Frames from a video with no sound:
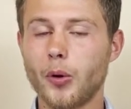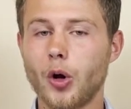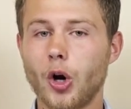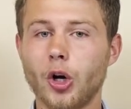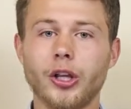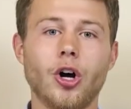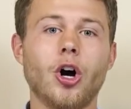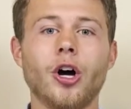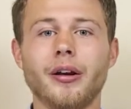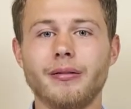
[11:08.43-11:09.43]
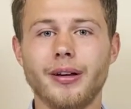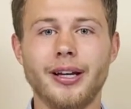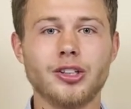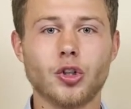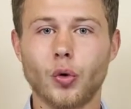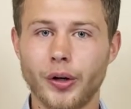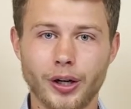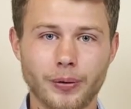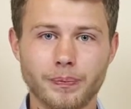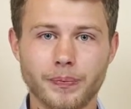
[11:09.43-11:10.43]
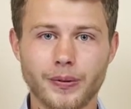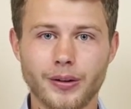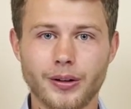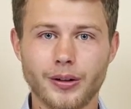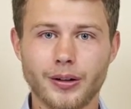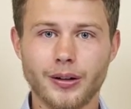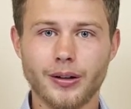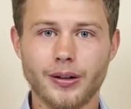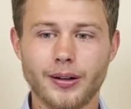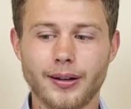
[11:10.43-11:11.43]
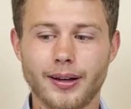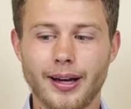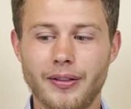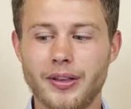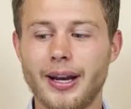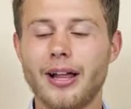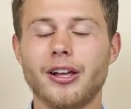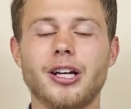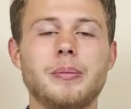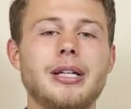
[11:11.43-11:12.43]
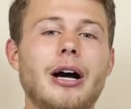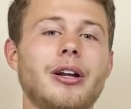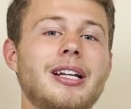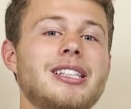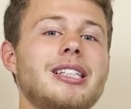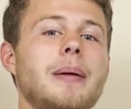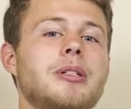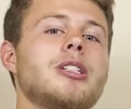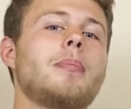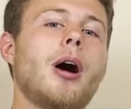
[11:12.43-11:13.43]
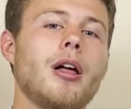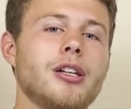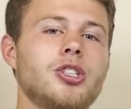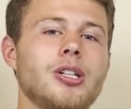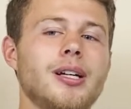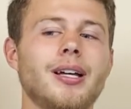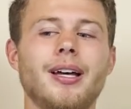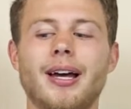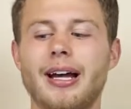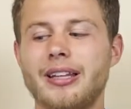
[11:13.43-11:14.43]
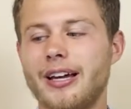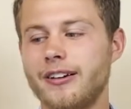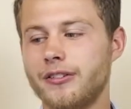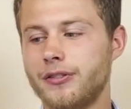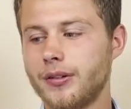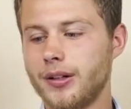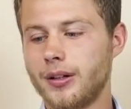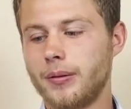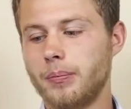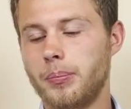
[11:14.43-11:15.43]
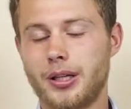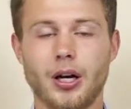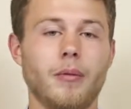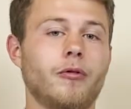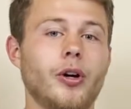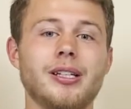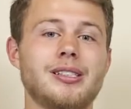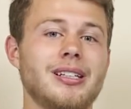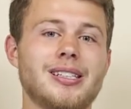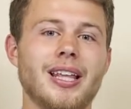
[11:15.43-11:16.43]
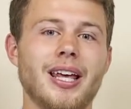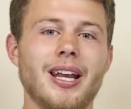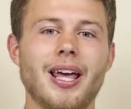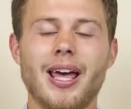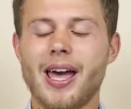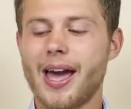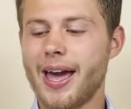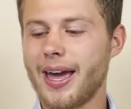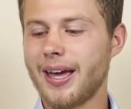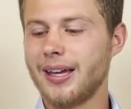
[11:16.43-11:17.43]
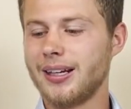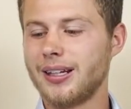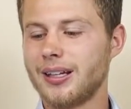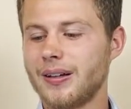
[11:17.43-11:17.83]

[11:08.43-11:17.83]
early on in his career. And then Ellen comes out and accepts his apology, and they have become friends since then. And